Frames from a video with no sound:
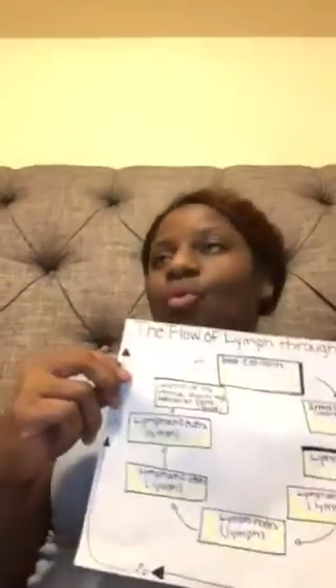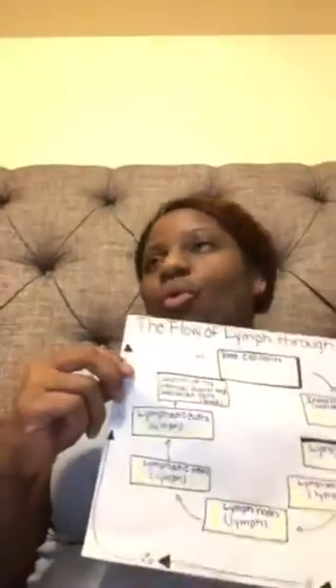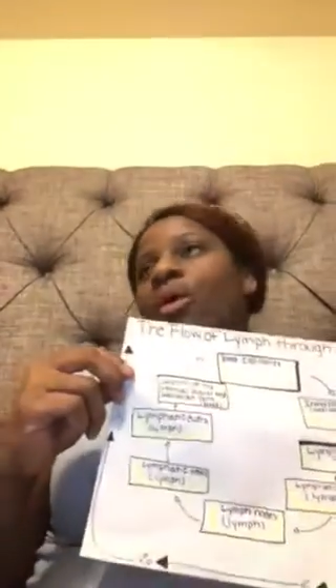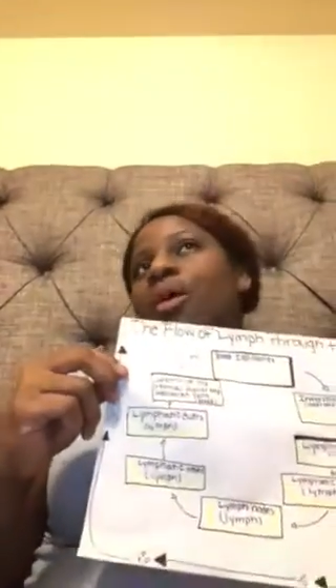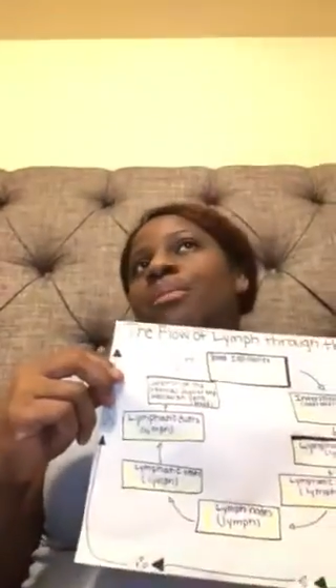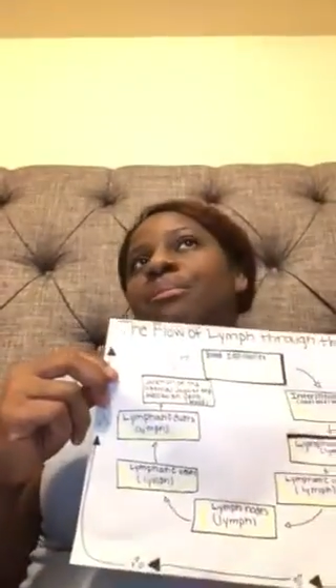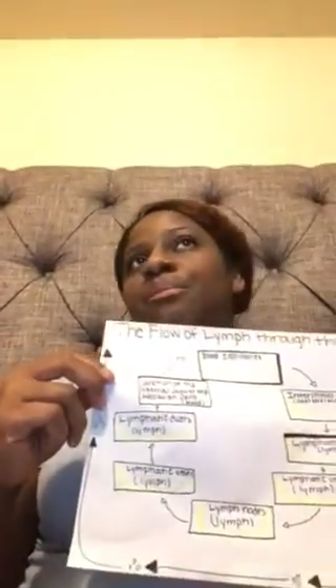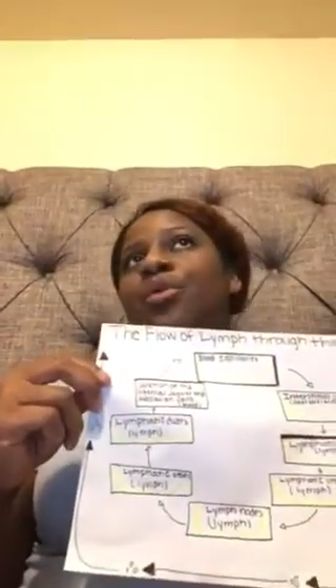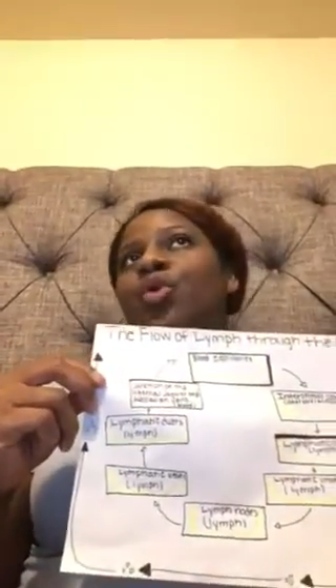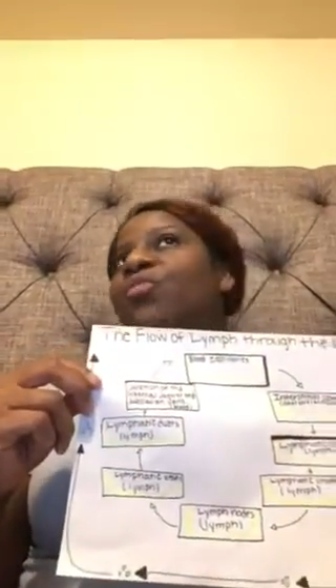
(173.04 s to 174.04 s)
or
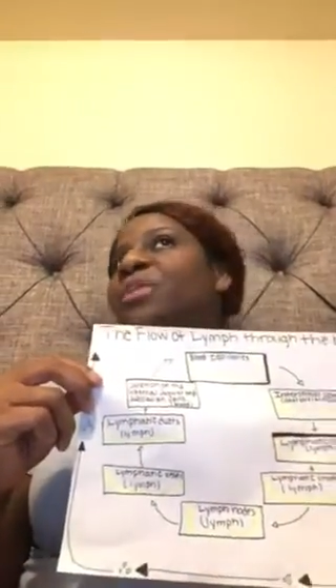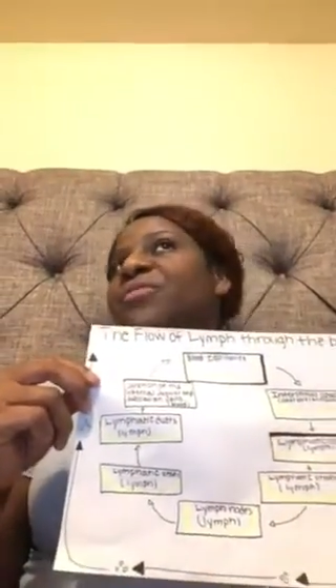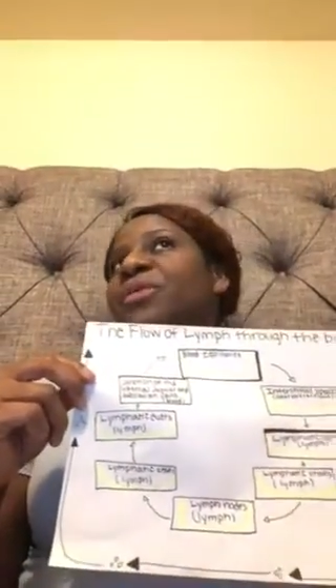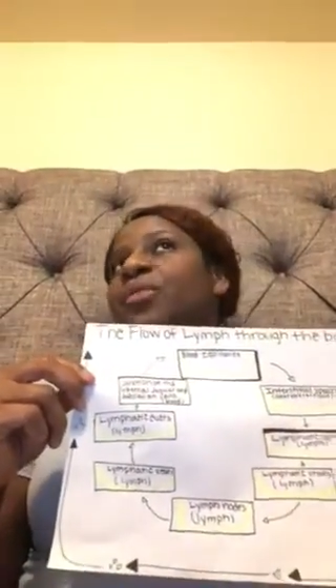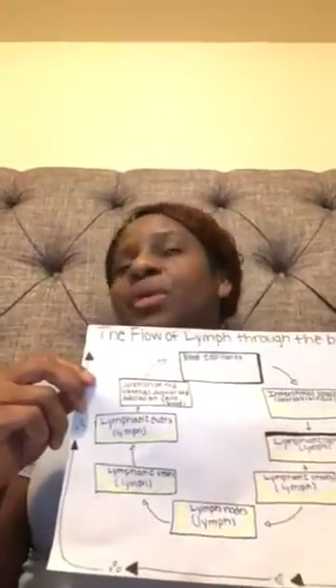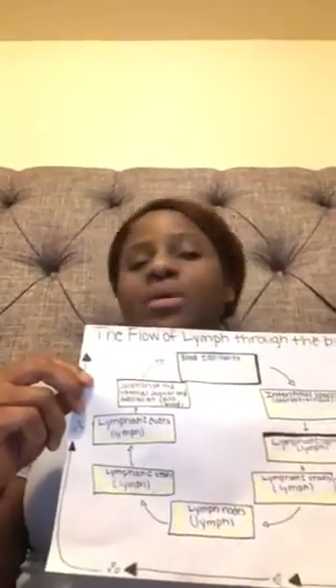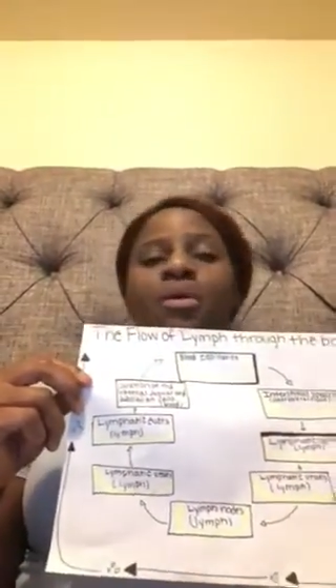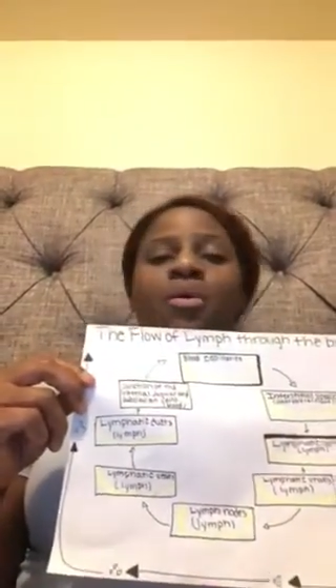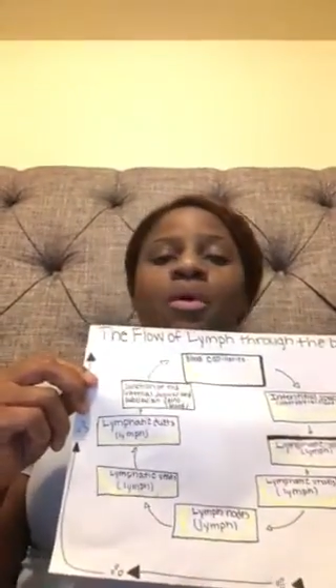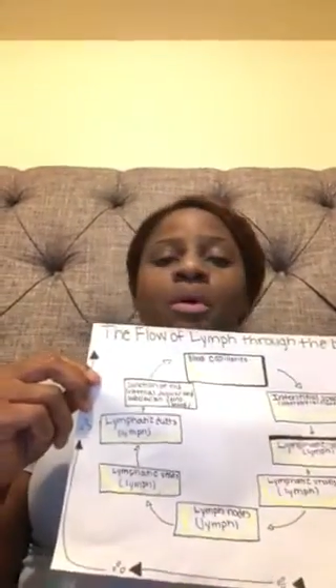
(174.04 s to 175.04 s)
moved, if you
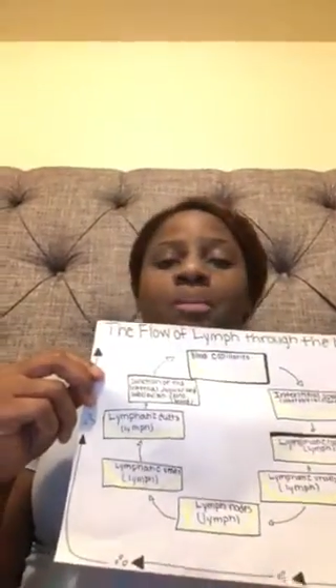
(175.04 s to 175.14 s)
will,